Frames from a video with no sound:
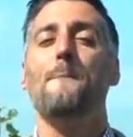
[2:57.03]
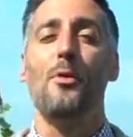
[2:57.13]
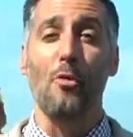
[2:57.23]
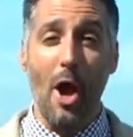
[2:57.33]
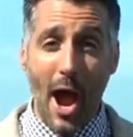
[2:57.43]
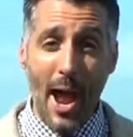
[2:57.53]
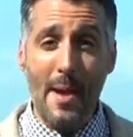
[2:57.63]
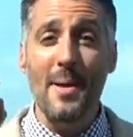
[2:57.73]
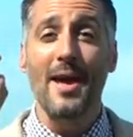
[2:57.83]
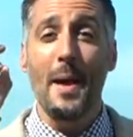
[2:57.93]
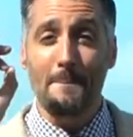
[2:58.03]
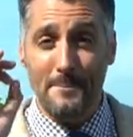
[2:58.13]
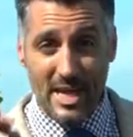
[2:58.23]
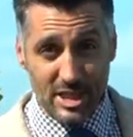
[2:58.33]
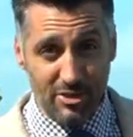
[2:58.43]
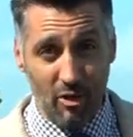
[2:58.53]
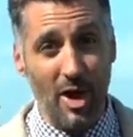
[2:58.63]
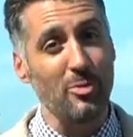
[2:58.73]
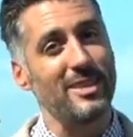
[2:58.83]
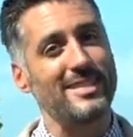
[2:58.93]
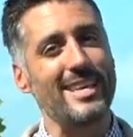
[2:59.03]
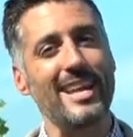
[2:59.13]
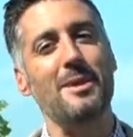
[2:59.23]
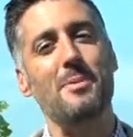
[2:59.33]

Prime beachfront with a sandy